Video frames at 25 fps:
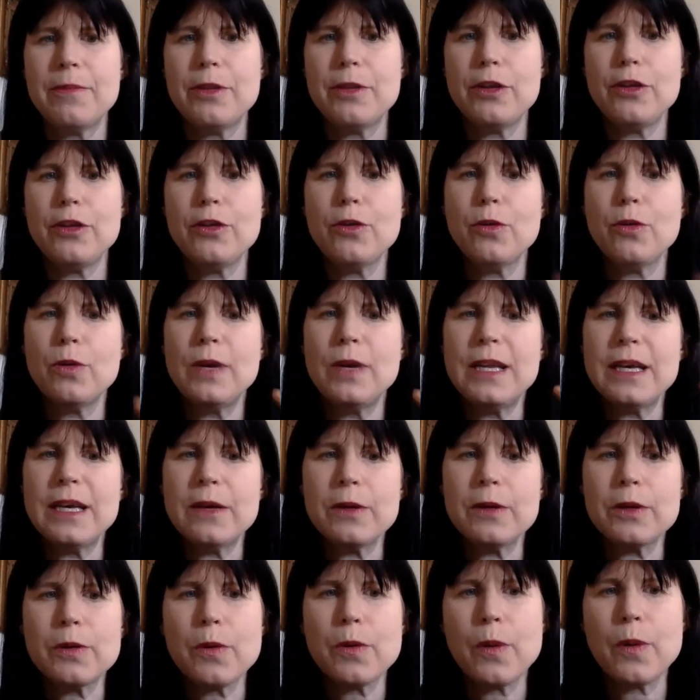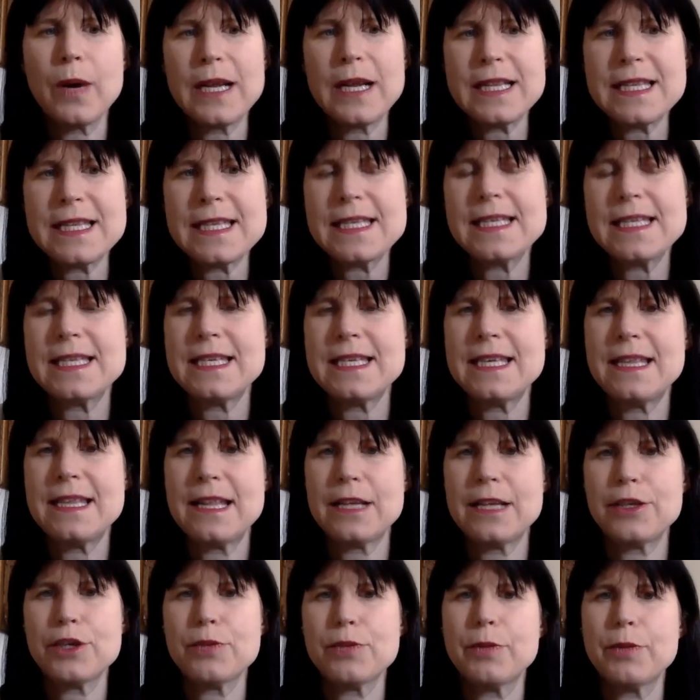your liquid quantity
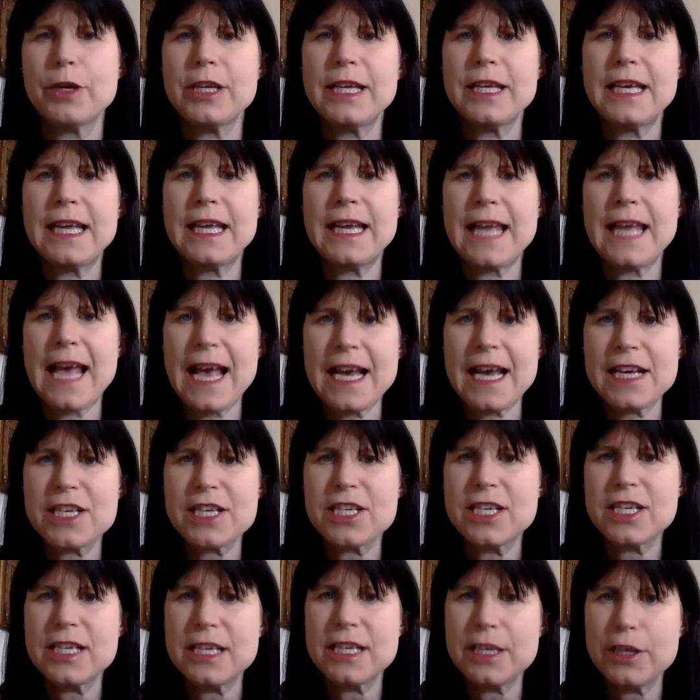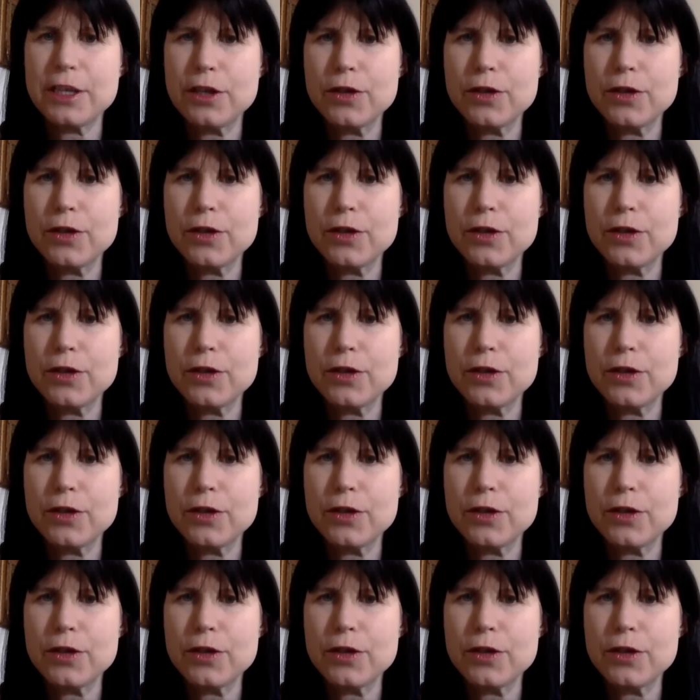that your body can actually